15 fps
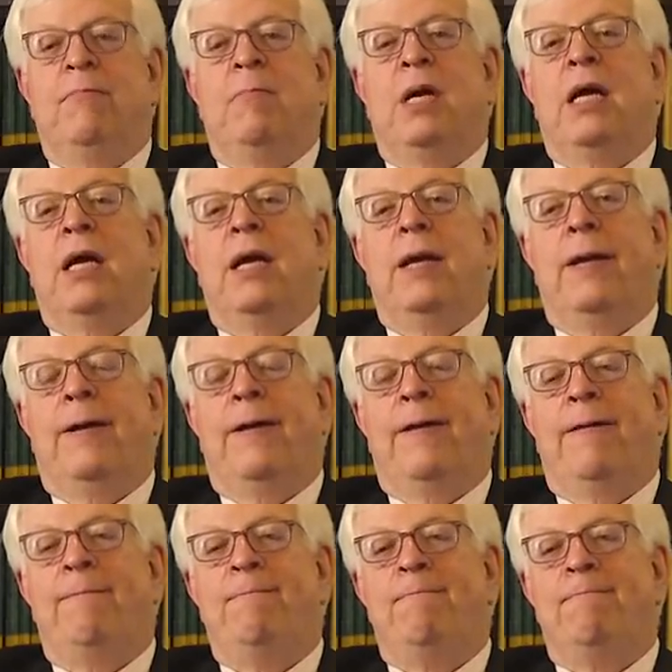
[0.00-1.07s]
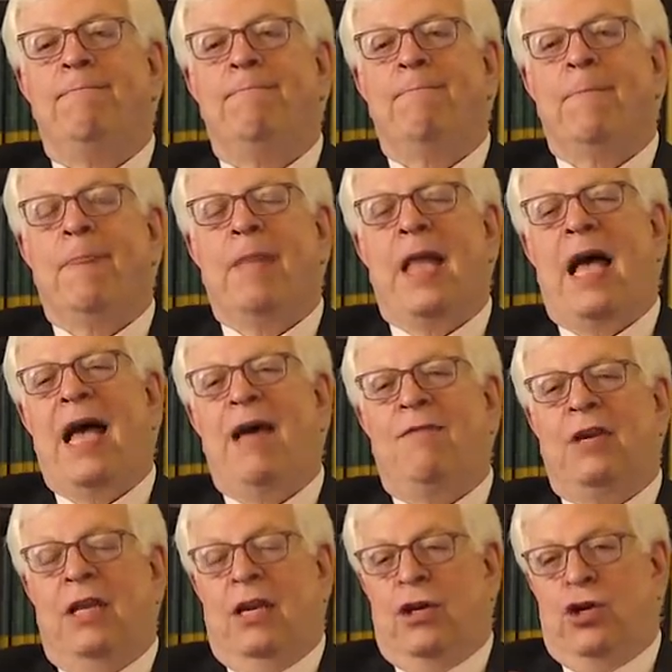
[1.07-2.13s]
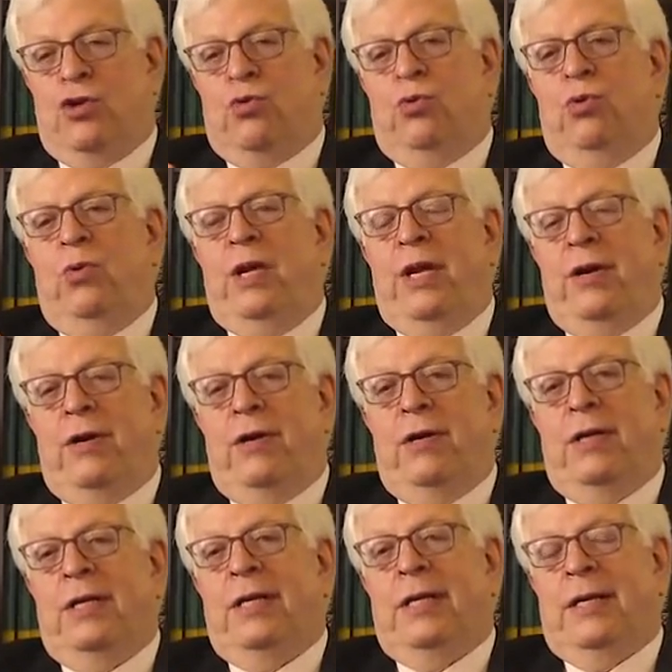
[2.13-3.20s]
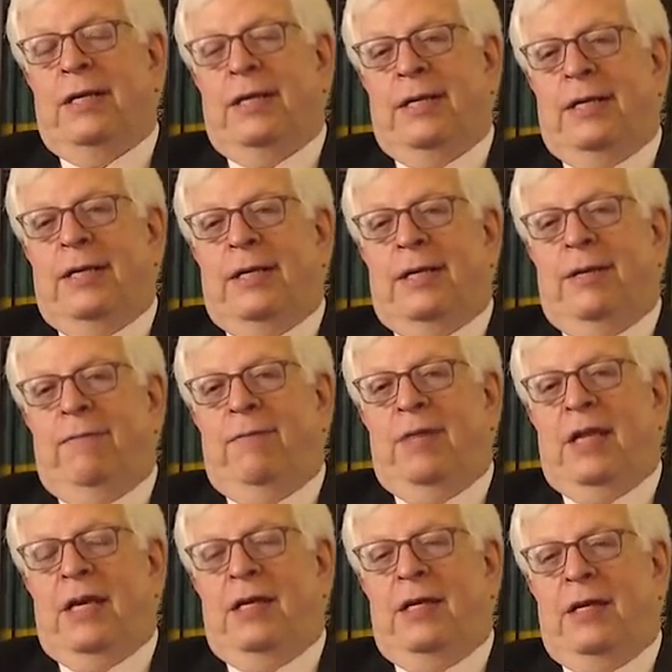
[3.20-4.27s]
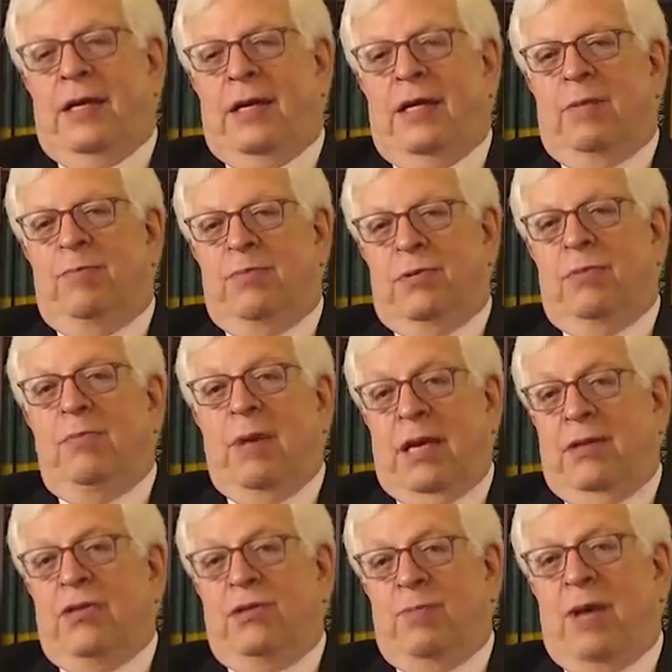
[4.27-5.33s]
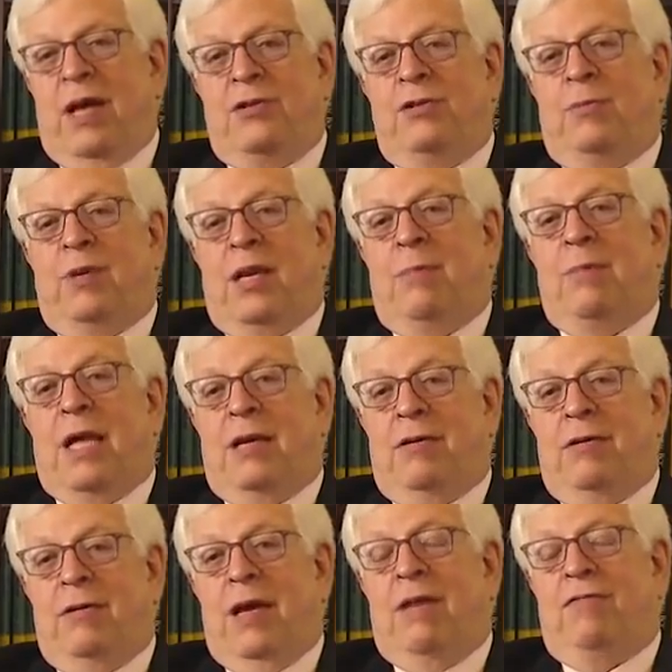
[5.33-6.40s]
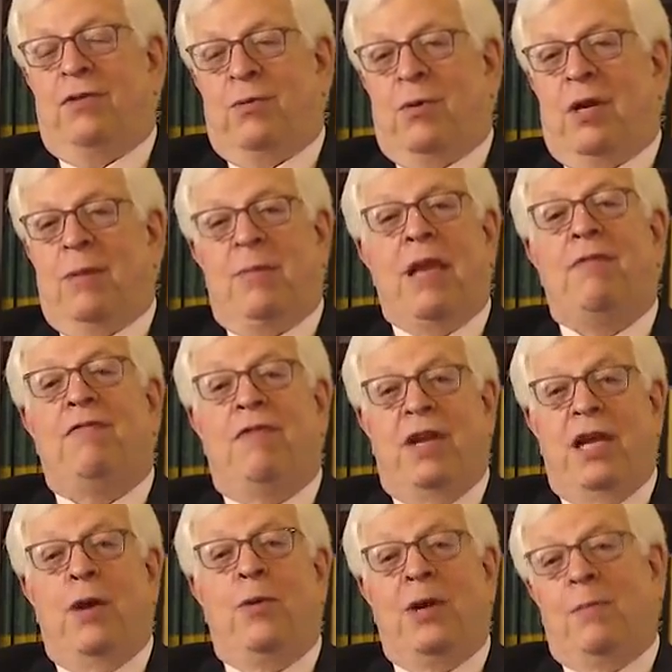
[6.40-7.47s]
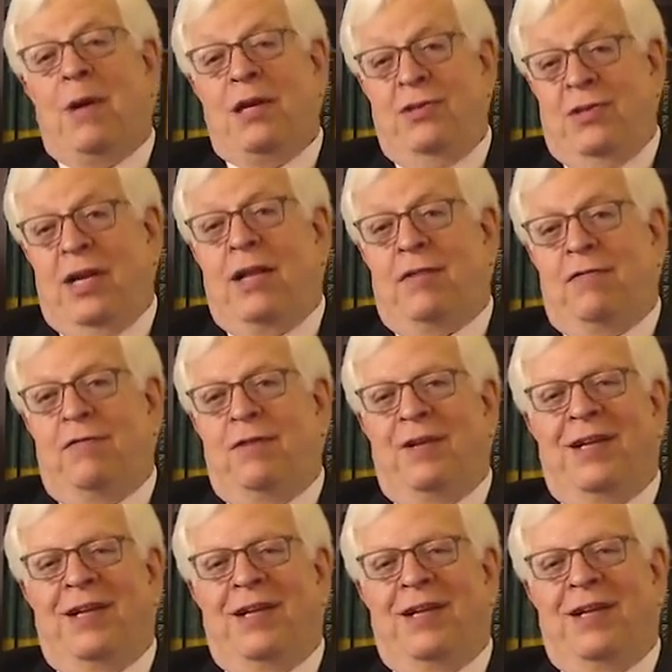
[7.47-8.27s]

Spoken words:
I have a little crew here that helps make this possible. After all, I'm not videoing myself.